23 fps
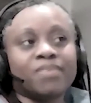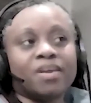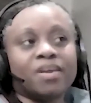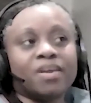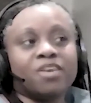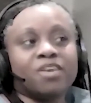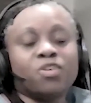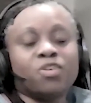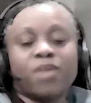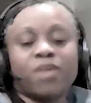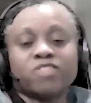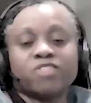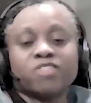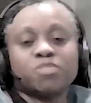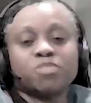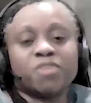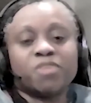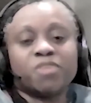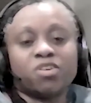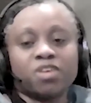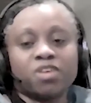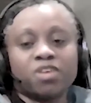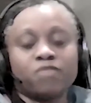you have to
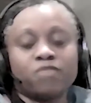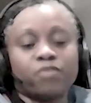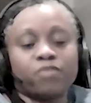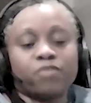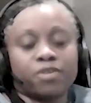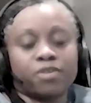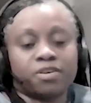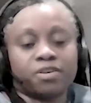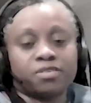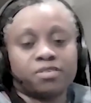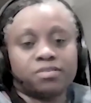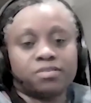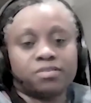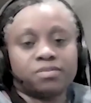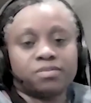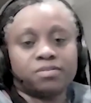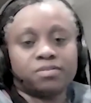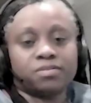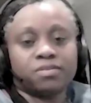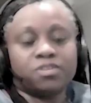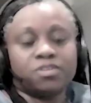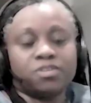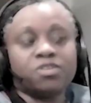be looking for it.
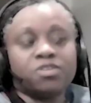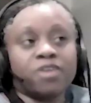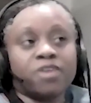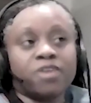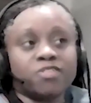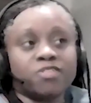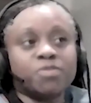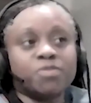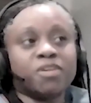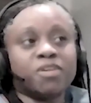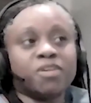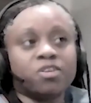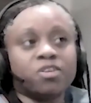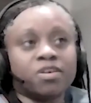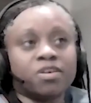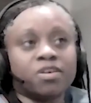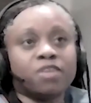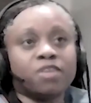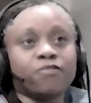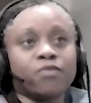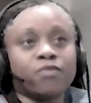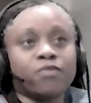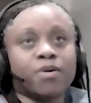You have to be
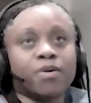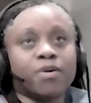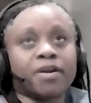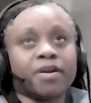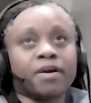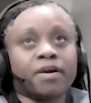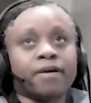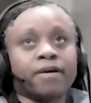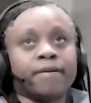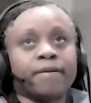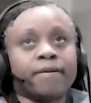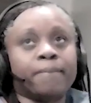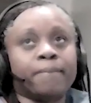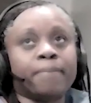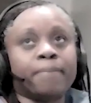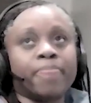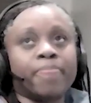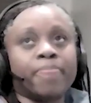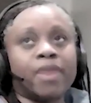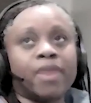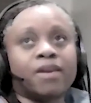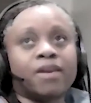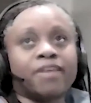looking for it.
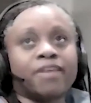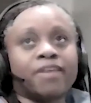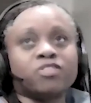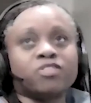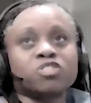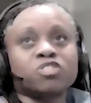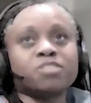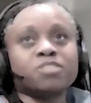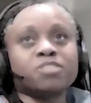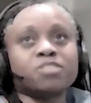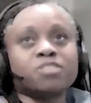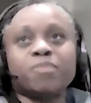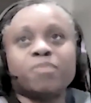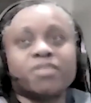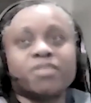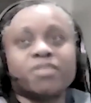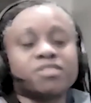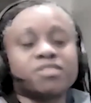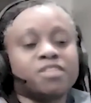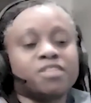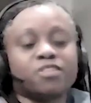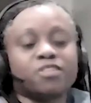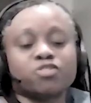Like there's some people
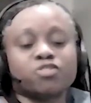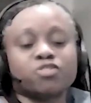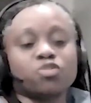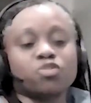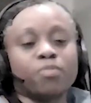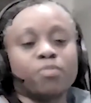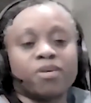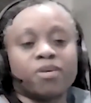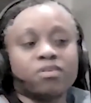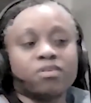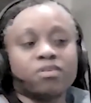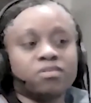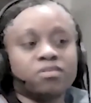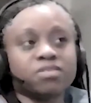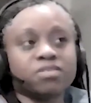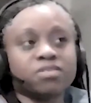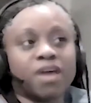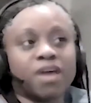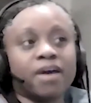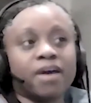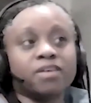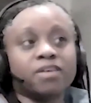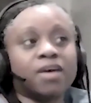that say there's no miracles.
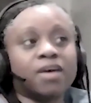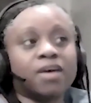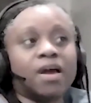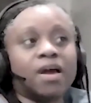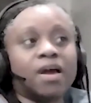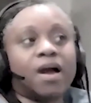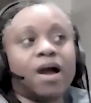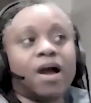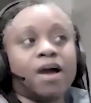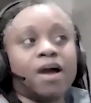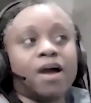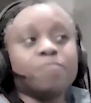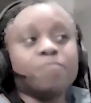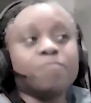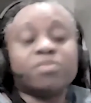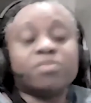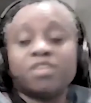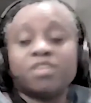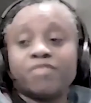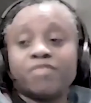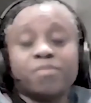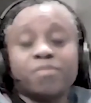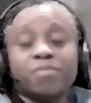I
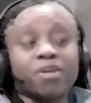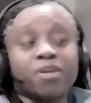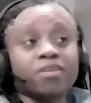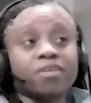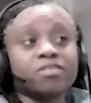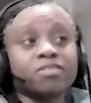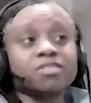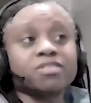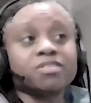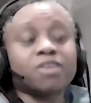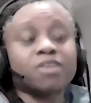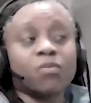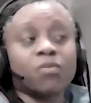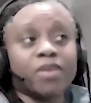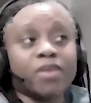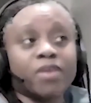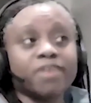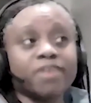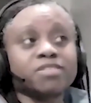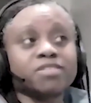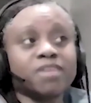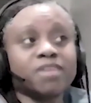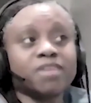believe in miracles, and when
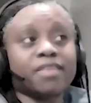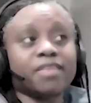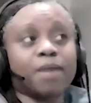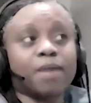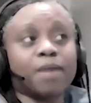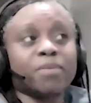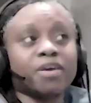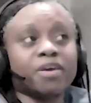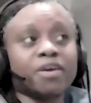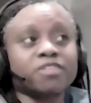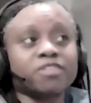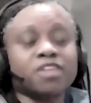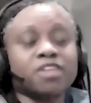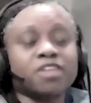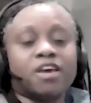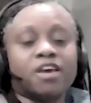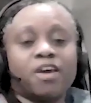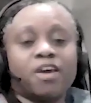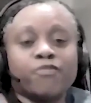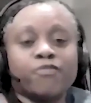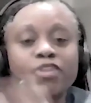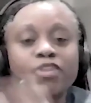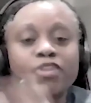I say that, because
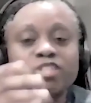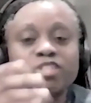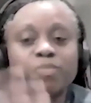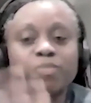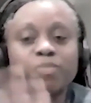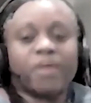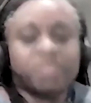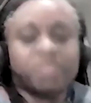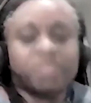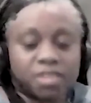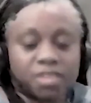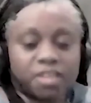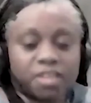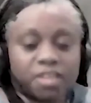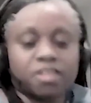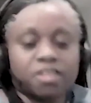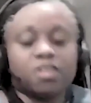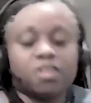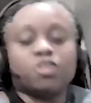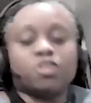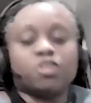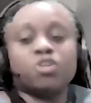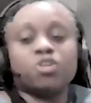if you're expecting it,
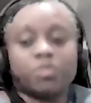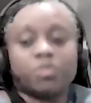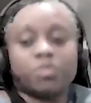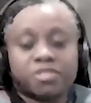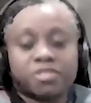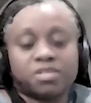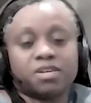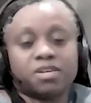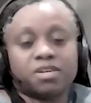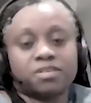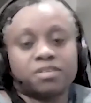you'll see it.